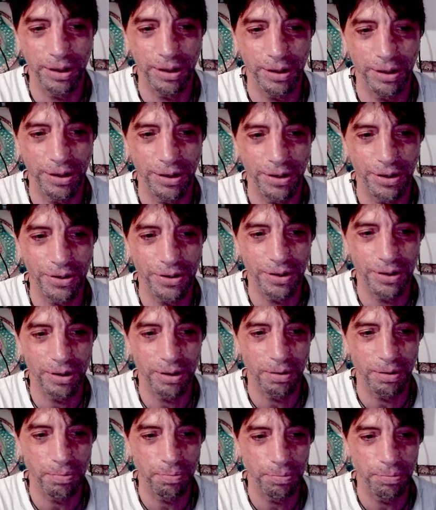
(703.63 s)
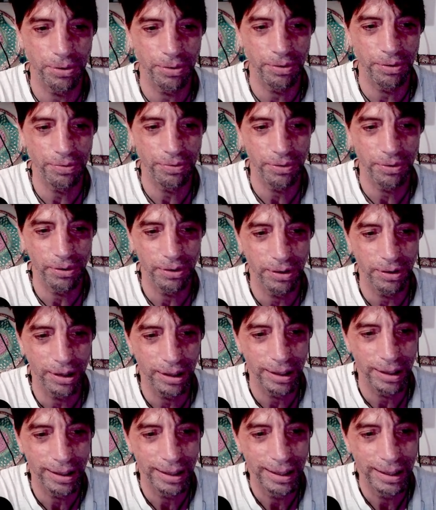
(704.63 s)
it is beautiful